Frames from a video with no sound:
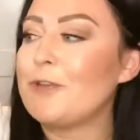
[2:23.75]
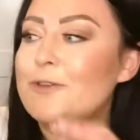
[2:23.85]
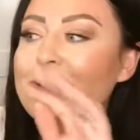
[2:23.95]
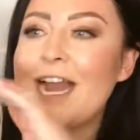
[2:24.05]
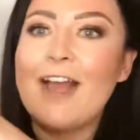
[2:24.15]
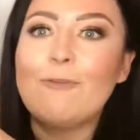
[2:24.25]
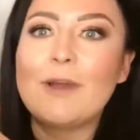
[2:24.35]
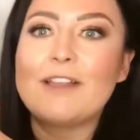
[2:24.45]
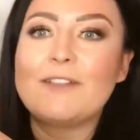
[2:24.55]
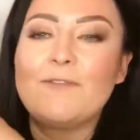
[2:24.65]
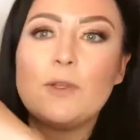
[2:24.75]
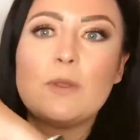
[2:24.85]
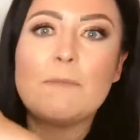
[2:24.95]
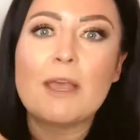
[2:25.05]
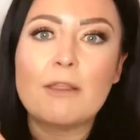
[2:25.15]
You can have one that's filled
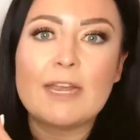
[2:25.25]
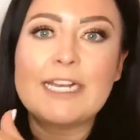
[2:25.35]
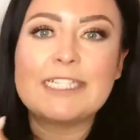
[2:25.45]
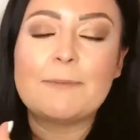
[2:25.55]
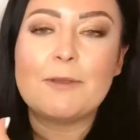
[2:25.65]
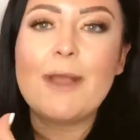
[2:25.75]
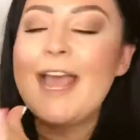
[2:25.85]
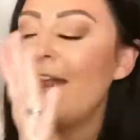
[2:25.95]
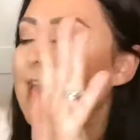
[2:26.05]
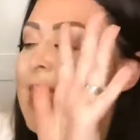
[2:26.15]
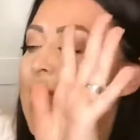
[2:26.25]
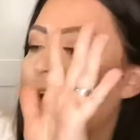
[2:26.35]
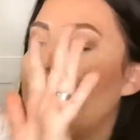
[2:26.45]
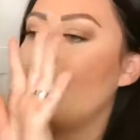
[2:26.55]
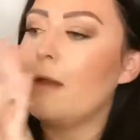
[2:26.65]
with mail that needs to be read
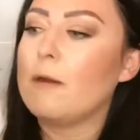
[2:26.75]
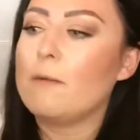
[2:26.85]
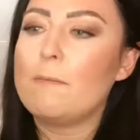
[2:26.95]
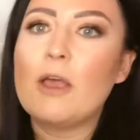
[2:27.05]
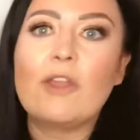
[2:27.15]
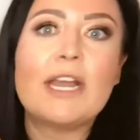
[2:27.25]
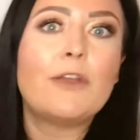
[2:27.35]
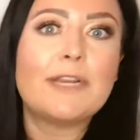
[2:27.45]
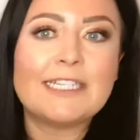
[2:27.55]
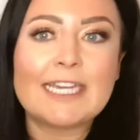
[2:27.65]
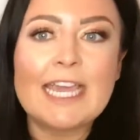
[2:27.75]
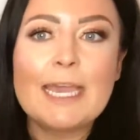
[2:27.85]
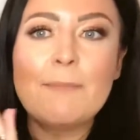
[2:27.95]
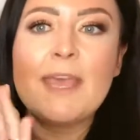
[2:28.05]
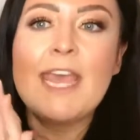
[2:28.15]
uh, or mail that you need to
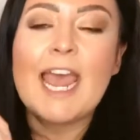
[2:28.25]
keep.